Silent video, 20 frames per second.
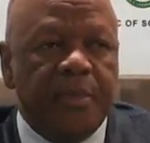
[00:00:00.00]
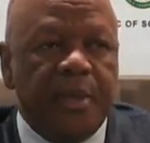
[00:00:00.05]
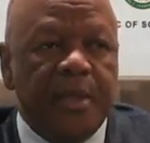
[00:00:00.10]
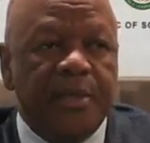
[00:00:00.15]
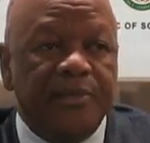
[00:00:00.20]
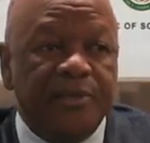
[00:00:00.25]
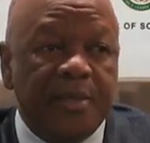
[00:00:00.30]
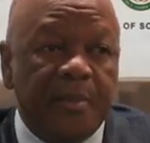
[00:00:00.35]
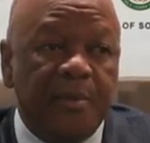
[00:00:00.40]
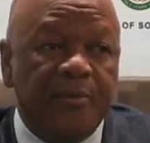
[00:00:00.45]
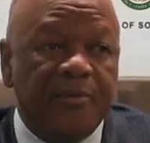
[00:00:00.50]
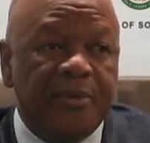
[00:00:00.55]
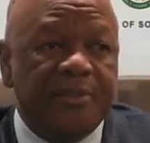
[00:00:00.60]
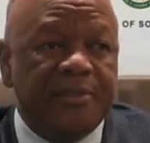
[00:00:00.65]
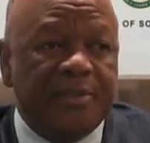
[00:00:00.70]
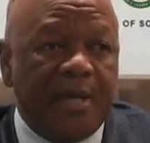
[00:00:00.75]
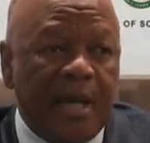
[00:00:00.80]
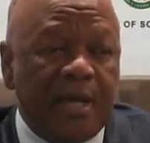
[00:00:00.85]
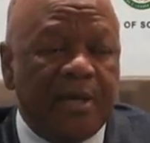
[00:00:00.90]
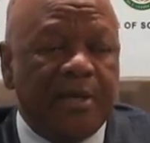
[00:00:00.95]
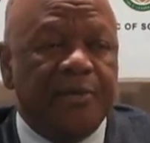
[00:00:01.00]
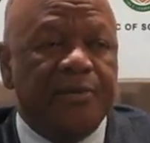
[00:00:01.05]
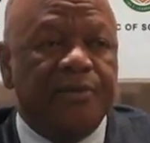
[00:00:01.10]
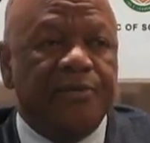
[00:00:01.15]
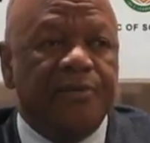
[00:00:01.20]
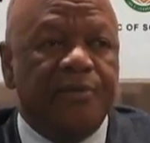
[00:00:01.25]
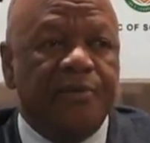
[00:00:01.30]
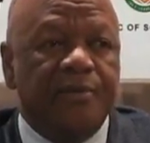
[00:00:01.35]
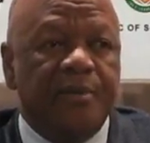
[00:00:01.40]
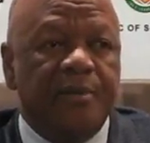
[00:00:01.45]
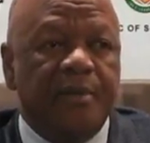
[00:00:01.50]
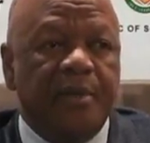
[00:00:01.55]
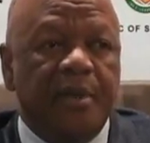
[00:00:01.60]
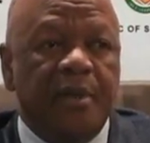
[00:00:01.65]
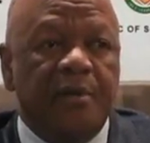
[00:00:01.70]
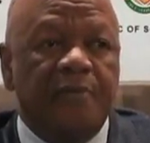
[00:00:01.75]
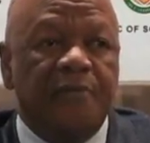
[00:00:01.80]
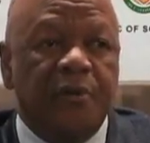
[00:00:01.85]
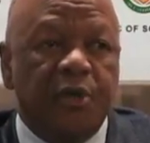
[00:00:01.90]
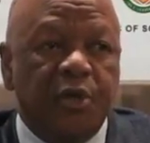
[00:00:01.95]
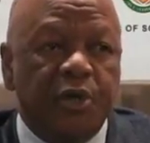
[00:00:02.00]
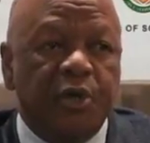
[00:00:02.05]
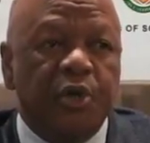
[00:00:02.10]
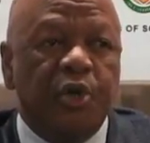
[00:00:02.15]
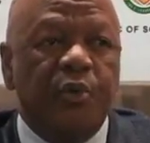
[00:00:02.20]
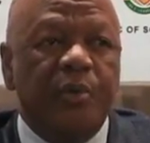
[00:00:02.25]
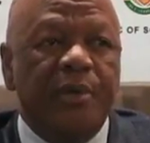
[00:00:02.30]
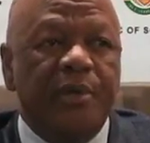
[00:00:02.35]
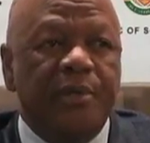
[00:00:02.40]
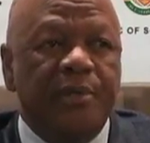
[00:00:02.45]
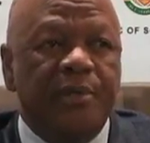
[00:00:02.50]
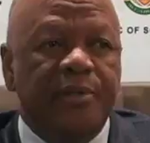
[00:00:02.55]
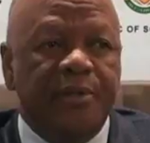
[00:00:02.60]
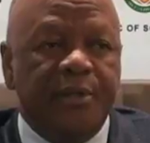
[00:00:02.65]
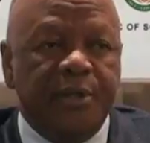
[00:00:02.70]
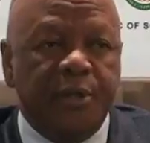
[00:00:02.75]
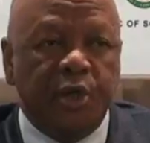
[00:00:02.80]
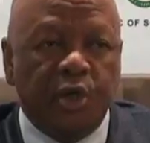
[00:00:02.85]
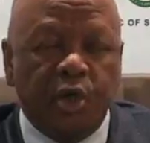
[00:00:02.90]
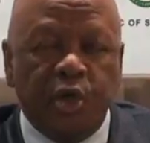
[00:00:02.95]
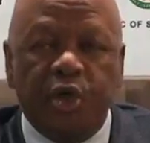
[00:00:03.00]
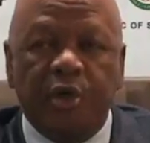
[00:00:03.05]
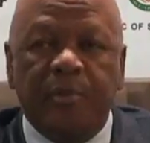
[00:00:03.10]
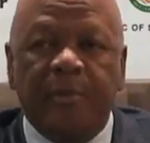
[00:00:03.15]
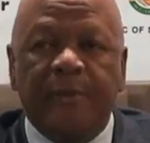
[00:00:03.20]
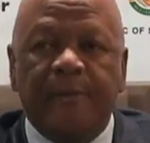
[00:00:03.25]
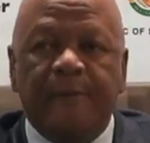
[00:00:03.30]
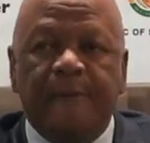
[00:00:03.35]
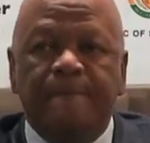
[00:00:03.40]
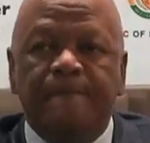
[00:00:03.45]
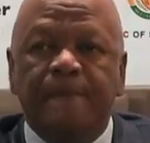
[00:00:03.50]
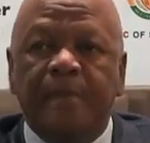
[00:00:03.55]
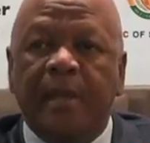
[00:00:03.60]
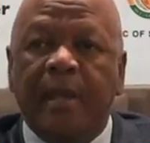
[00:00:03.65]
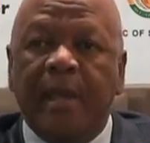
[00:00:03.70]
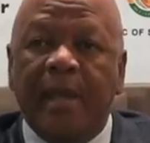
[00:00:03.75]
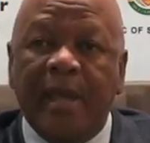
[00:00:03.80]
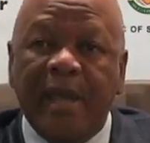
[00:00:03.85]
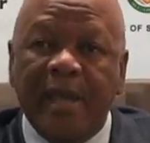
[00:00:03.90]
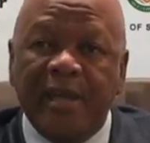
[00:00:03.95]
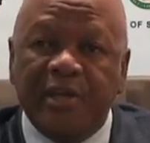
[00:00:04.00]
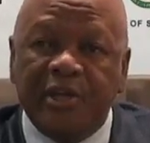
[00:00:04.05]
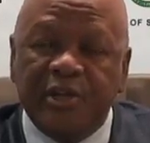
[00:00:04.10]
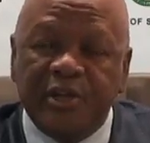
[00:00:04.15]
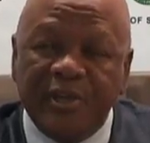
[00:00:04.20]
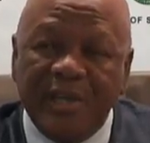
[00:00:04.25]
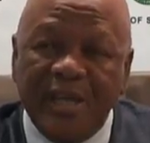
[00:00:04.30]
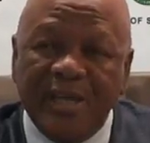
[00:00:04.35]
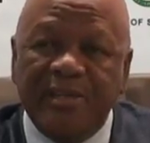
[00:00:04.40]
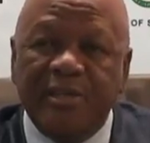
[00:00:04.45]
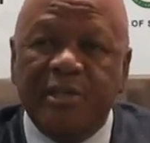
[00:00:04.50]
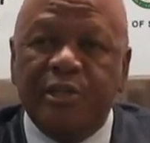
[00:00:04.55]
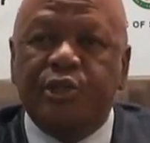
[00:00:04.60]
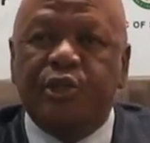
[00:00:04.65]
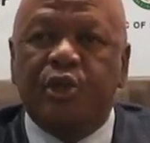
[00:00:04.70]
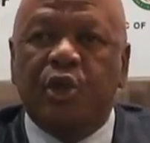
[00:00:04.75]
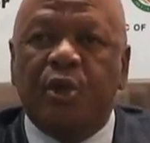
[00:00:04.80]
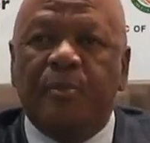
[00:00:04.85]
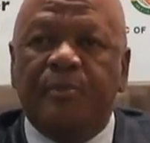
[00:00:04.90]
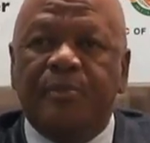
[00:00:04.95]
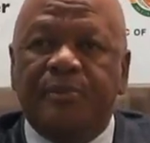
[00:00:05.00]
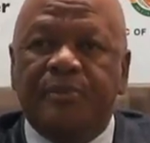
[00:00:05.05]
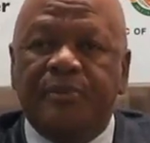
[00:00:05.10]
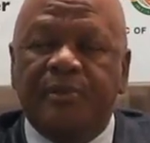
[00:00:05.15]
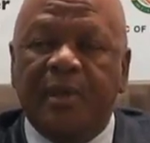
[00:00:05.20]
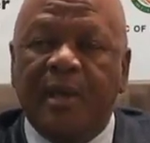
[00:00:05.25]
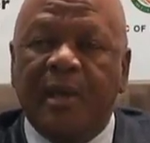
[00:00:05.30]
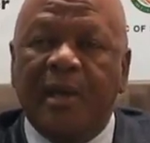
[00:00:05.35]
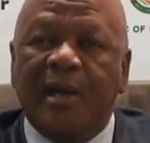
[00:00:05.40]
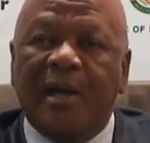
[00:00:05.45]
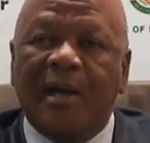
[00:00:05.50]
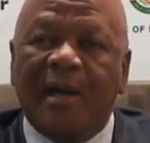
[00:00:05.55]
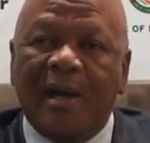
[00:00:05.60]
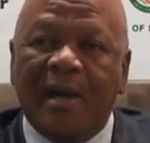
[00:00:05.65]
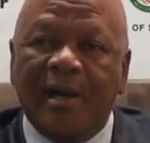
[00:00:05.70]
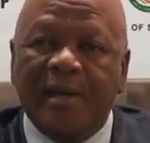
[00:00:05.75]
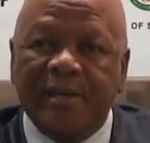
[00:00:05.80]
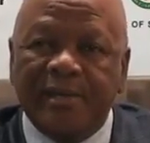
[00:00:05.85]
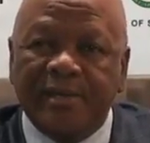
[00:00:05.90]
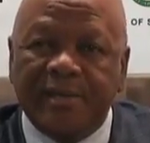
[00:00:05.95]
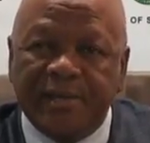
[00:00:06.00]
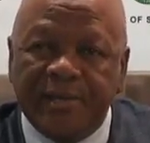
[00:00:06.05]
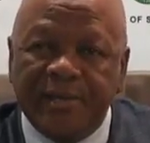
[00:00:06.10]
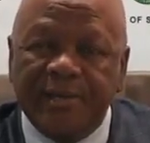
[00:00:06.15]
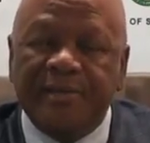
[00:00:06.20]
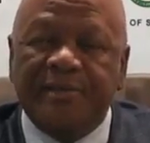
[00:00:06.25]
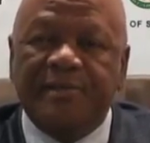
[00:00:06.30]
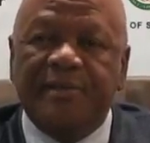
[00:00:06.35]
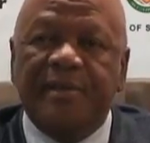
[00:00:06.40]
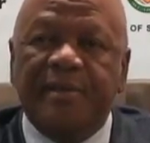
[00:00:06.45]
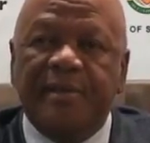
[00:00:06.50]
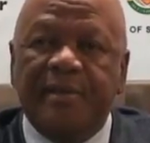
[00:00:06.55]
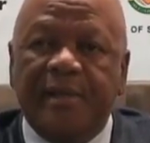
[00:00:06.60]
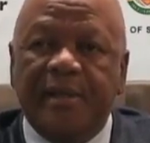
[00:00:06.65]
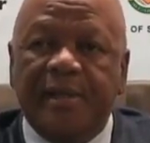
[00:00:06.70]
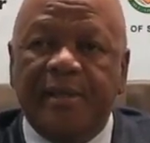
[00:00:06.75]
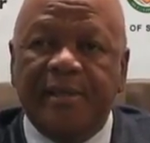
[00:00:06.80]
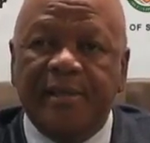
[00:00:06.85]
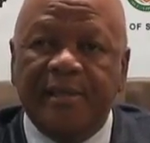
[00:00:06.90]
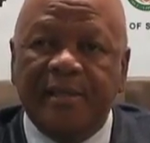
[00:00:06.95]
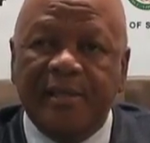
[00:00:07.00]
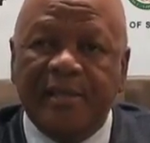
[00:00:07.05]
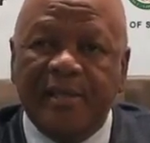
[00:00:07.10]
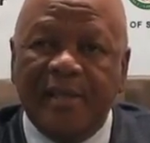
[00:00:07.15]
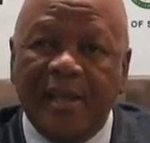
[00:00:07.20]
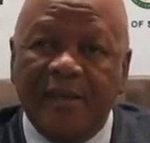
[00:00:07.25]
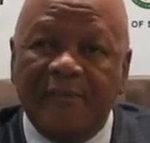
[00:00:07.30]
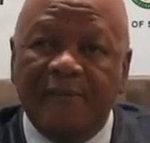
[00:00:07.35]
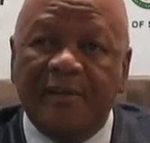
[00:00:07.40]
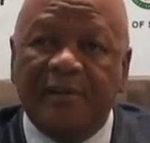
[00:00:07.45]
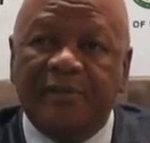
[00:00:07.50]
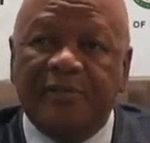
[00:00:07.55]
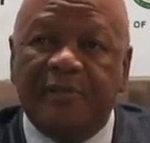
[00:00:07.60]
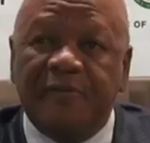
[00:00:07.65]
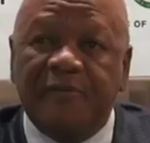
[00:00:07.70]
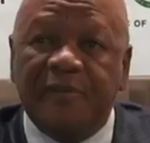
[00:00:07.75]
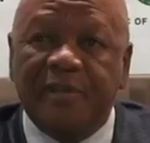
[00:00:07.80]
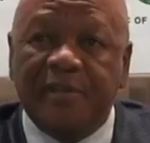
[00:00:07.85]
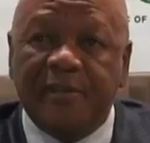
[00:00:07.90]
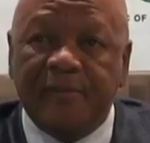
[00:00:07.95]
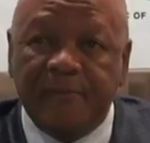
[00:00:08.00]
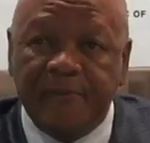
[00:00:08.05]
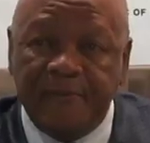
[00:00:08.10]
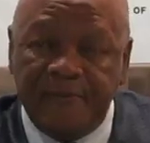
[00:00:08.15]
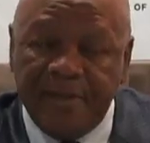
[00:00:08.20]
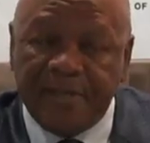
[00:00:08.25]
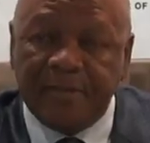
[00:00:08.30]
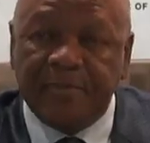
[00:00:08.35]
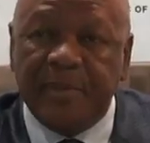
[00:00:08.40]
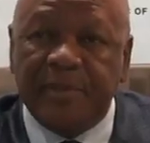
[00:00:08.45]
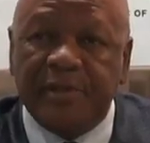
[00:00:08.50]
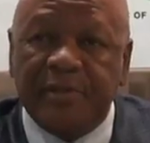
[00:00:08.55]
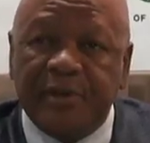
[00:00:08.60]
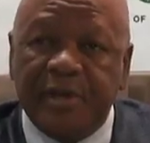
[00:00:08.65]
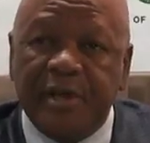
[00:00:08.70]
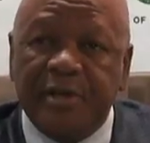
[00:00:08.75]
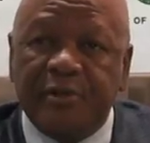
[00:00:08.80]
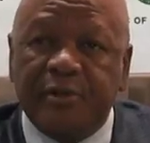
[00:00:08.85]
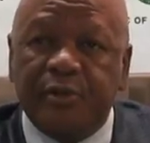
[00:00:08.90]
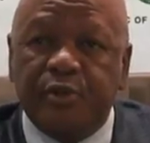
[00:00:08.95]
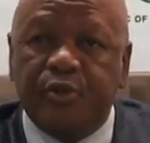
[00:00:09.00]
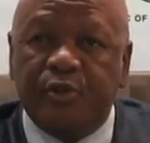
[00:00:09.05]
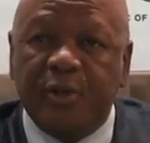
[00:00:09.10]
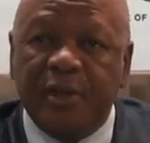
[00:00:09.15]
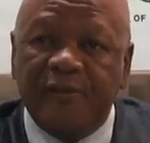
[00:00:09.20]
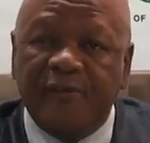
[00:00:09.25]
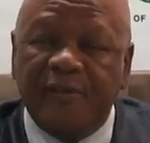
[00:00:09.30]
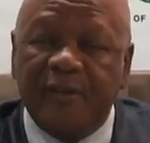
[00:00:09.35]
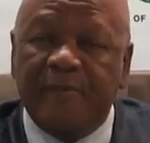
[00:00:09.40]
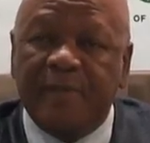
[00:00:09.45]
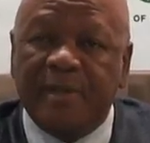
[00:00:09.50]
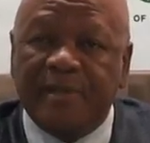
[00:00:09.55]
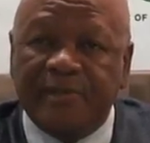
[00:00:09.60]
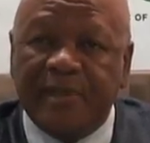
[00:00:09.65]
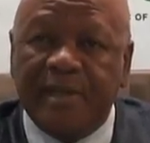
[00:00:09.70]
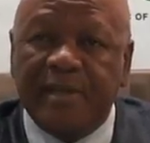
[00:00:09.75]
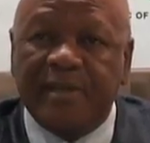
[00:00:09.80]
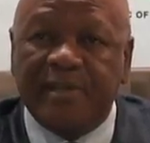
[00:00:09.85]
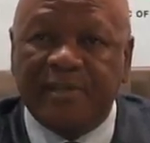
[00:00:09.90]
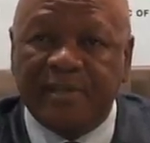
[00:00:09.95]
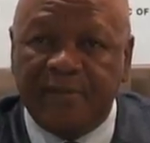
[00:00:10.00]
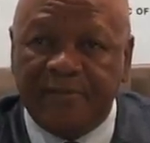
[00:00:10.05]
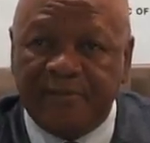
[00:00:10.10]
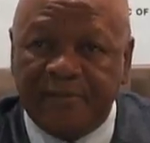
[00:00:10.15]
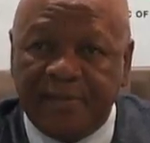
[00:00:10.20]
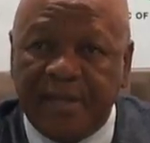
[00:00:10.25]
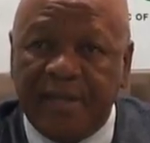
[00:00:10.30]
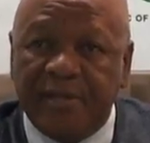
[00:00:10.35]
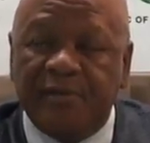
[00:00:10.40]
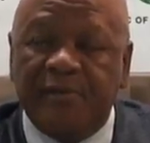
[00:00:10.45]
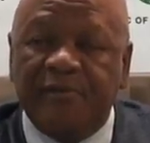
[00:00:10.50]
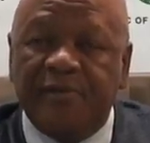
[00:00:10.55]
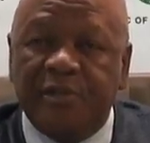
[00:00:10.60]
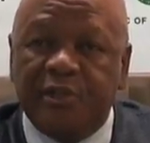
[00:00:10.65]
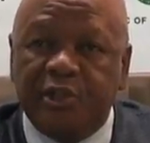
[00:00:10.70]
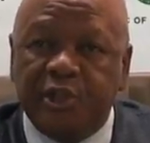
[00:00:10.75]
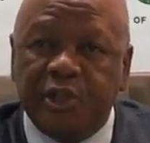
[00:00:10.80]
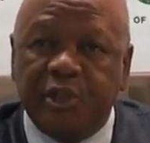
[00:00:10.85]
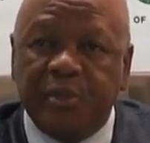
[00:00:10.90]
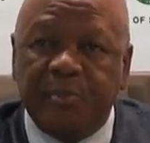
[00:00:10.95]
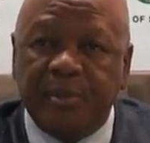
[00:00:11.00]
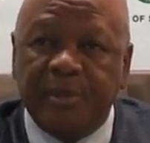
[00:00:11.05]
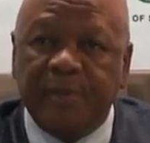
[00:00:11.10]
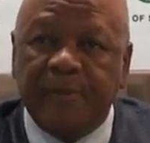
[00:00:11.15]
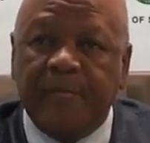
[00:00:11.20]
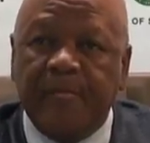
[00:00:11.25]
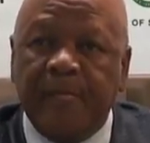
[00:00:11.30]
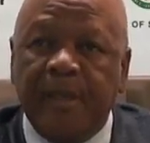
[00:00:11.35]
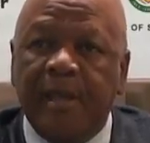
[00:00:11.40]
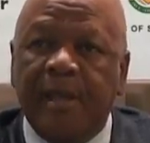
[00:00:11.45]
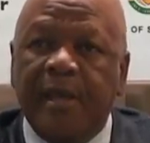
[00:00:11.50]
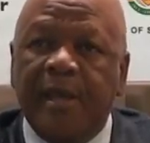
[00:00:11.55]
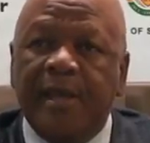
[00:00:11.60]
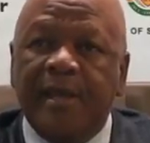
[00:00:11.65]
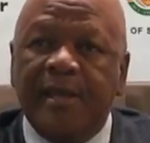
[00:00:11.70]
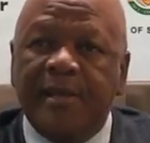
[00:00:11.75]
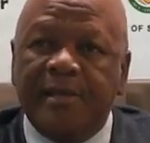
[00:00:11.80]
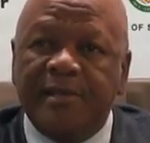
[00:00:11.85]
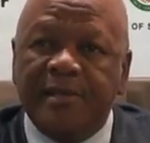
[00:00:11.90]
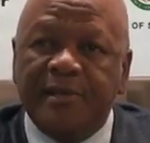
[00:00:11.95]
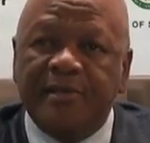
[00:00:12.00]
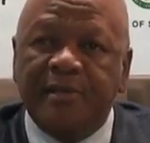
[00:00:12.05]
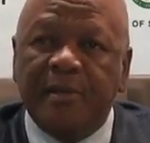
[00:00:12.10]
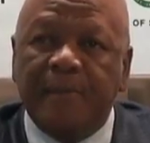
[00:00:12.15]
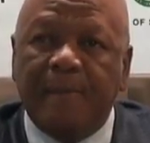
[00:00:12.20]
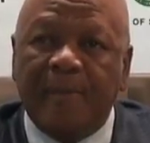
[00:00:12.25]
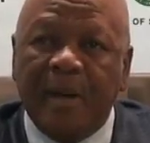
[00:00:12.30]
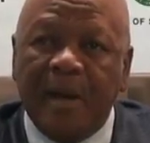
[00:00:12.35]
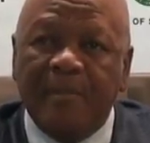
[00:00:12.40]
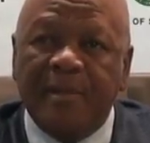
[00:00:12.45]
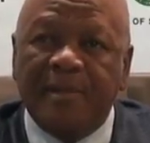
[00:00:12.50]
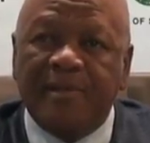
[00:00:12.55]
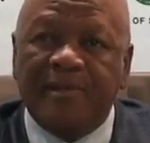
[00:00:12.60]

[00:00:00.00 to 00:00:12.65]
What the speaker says: Some of the targets for growing the economy and creating jobs are increasing the levels of investment rates to 25%, as I've said, of the GDP, increasing public